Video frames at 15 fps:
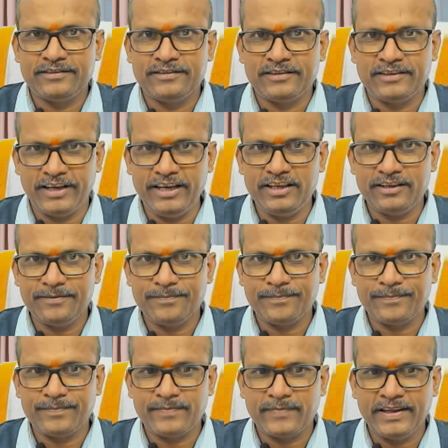Right?
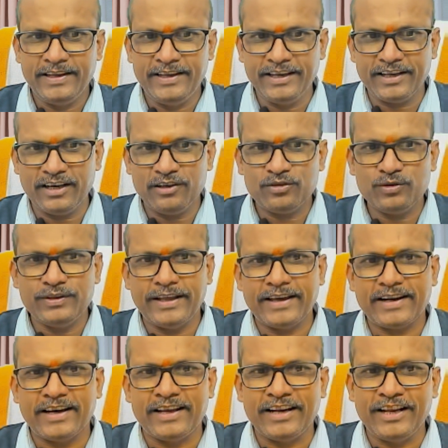Here also they
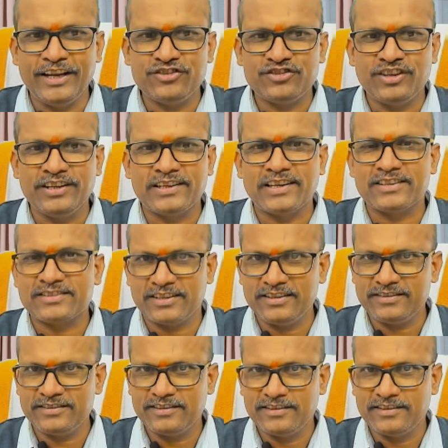are arranged in clusters,